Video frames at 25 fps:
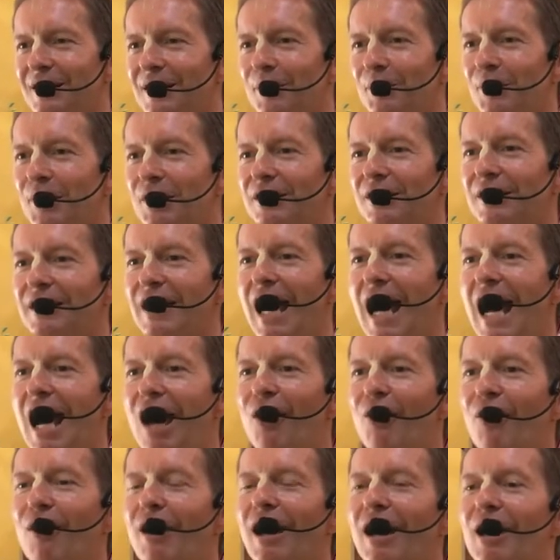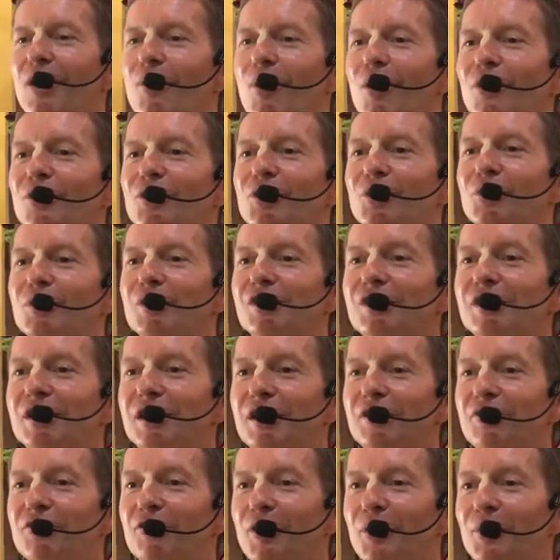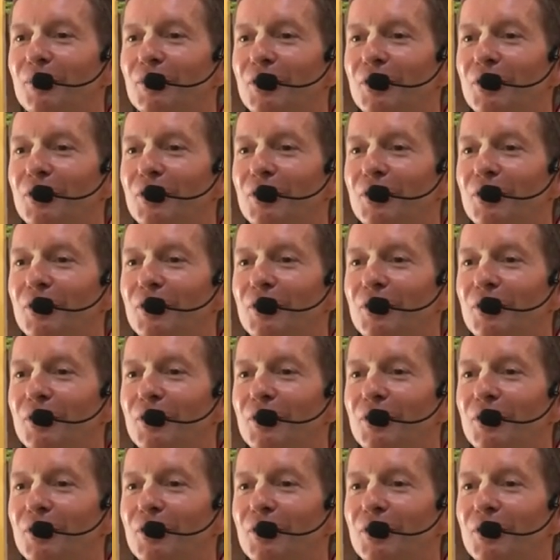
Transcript: But now I want to receive from